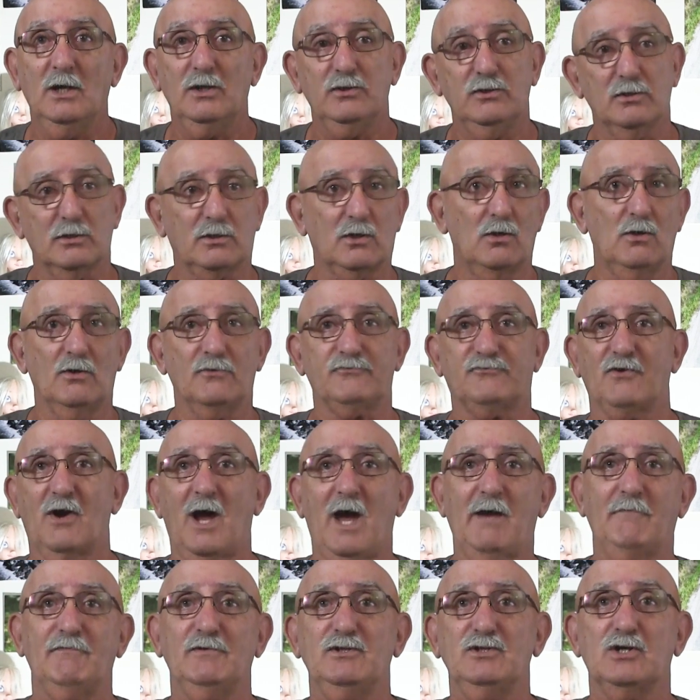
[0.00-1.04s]
You go
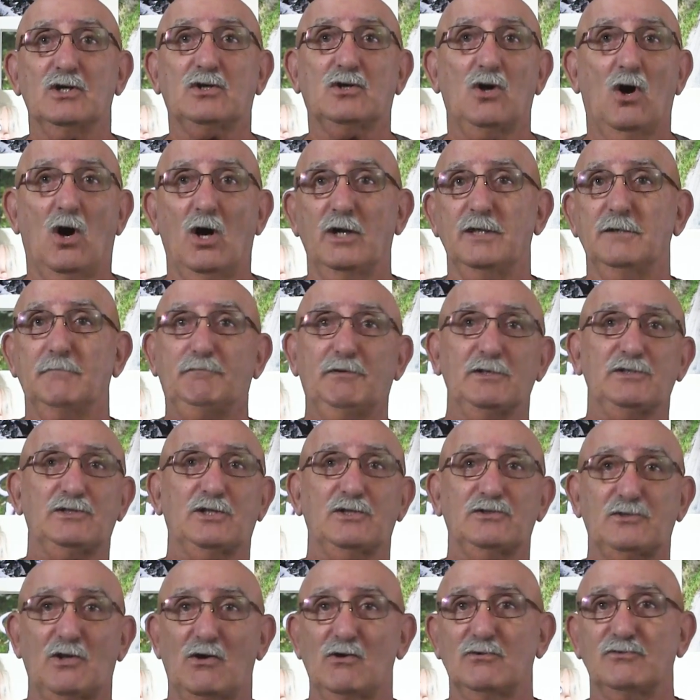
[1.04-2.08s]
driving your car, you put
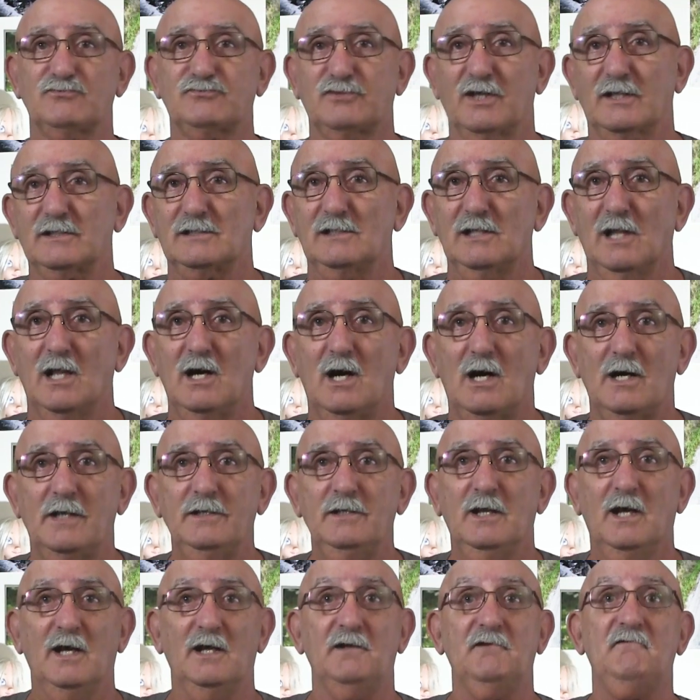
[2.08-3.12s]
the turn signal
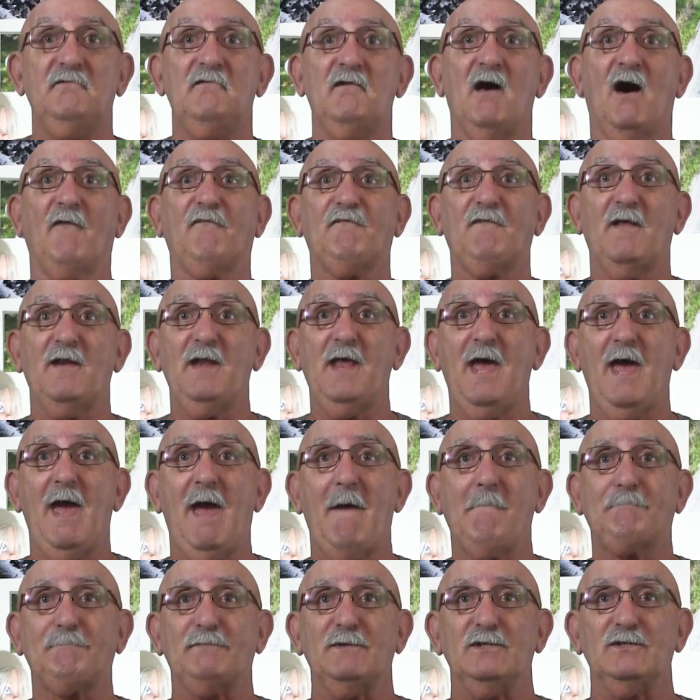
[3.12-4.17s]
on, and nothing
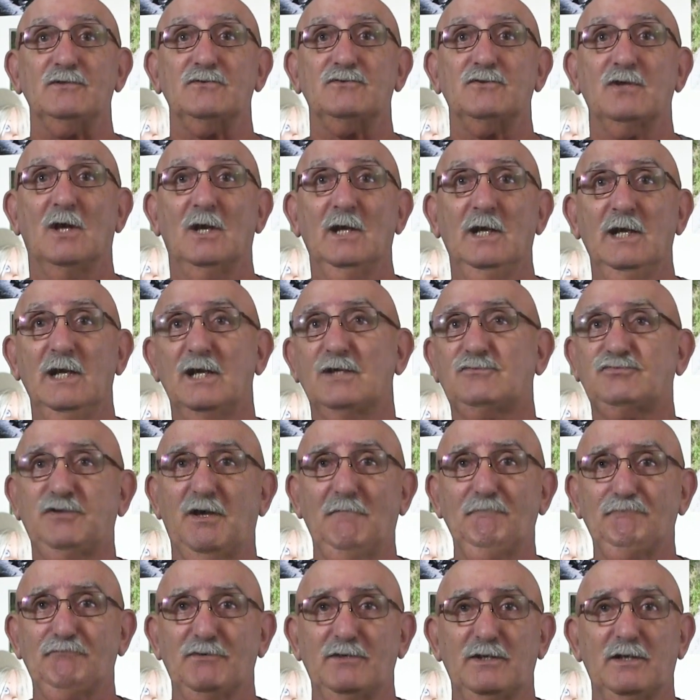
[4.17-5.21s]
happens.
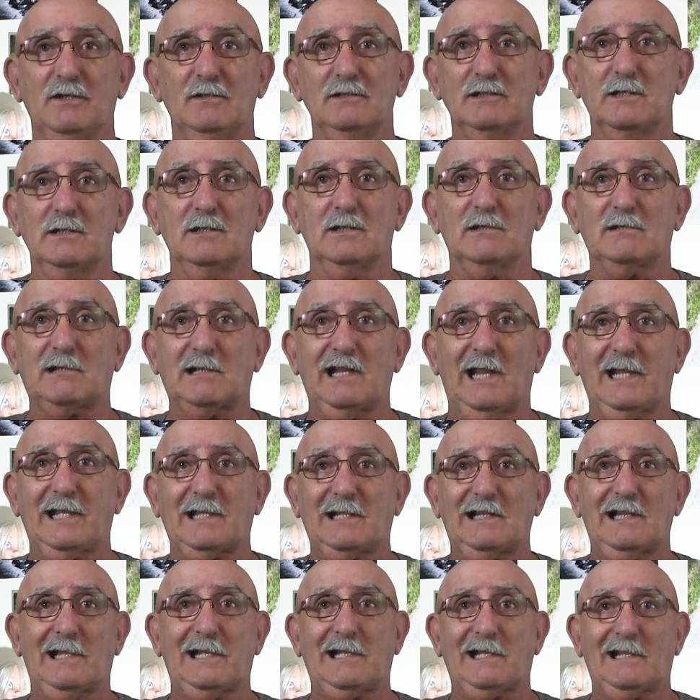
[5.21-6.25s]
Except for the little
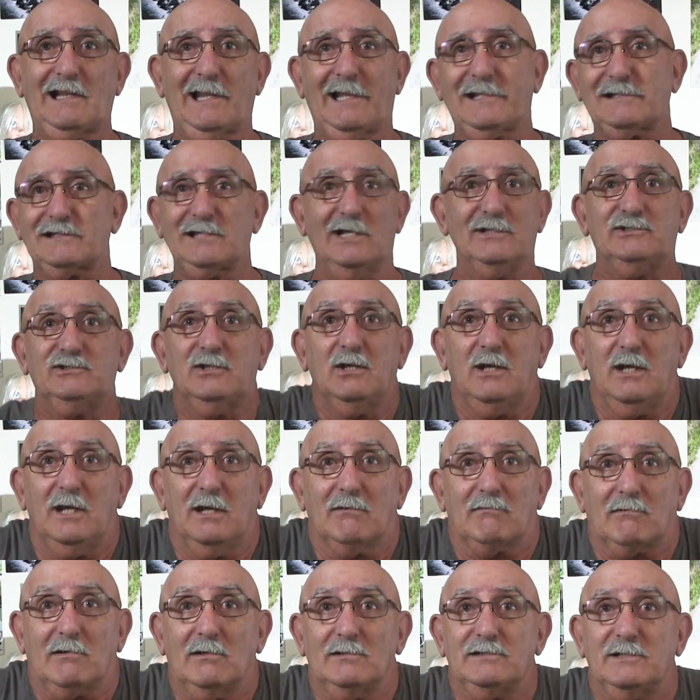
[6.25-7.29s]
click, click, click that you
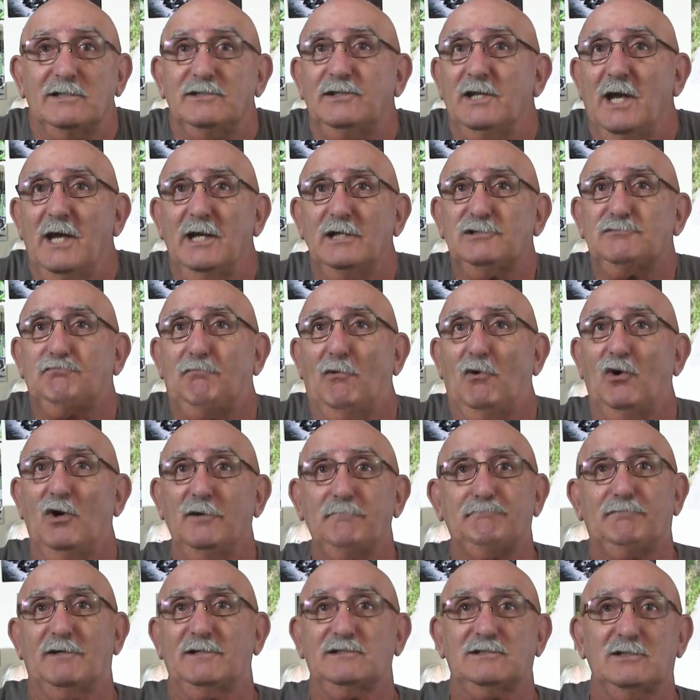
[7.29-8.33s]
hear on the
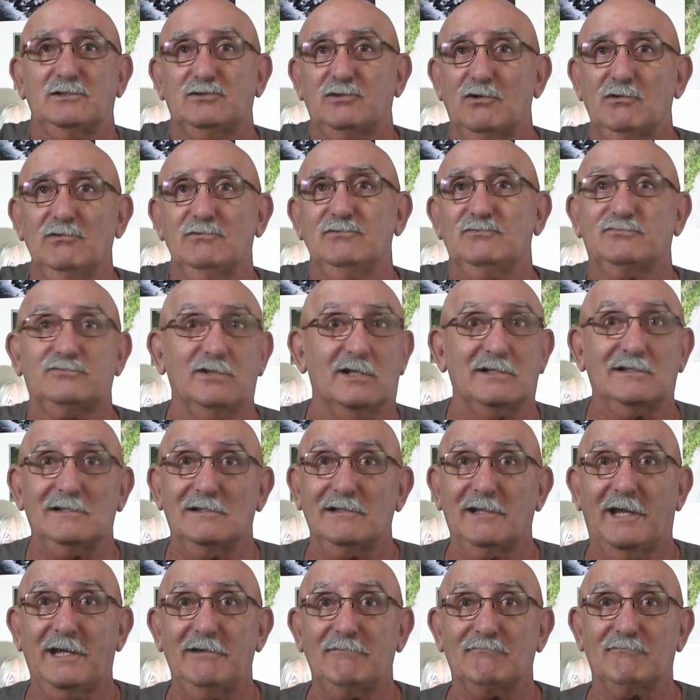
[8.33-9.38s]
dashboard, but the turn
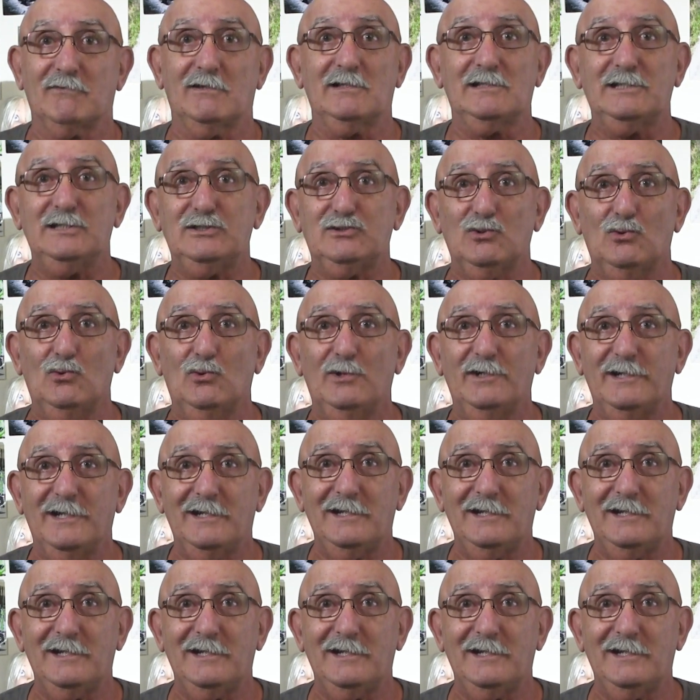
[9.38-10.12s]
signal ain't really doing